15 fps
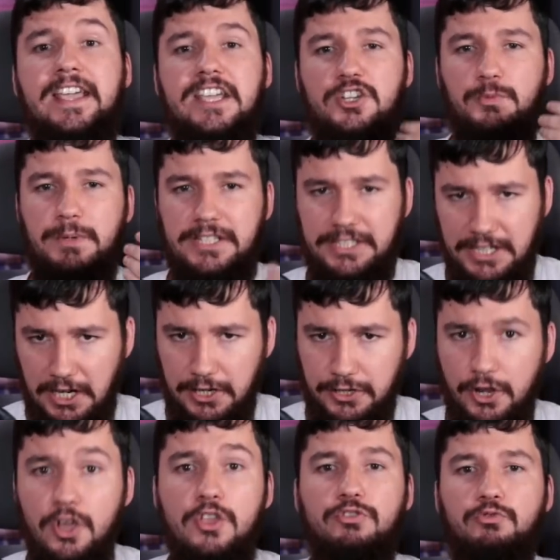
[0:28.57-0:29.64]
it'll be
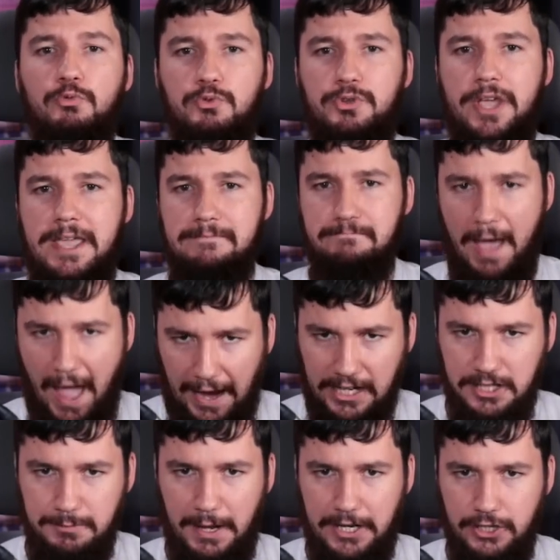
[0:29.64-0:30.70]
done through a
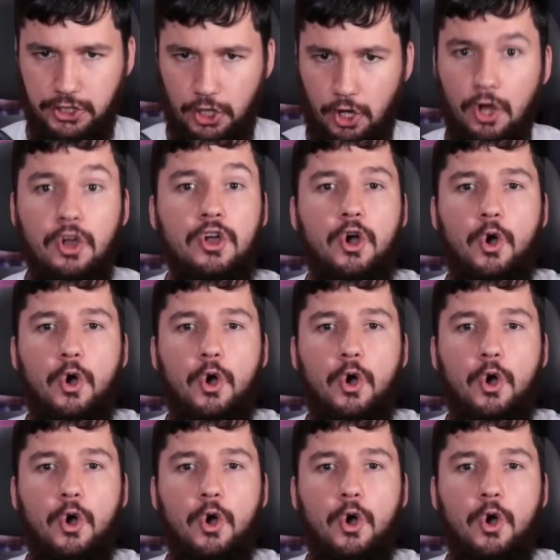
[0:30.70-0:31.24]
package manager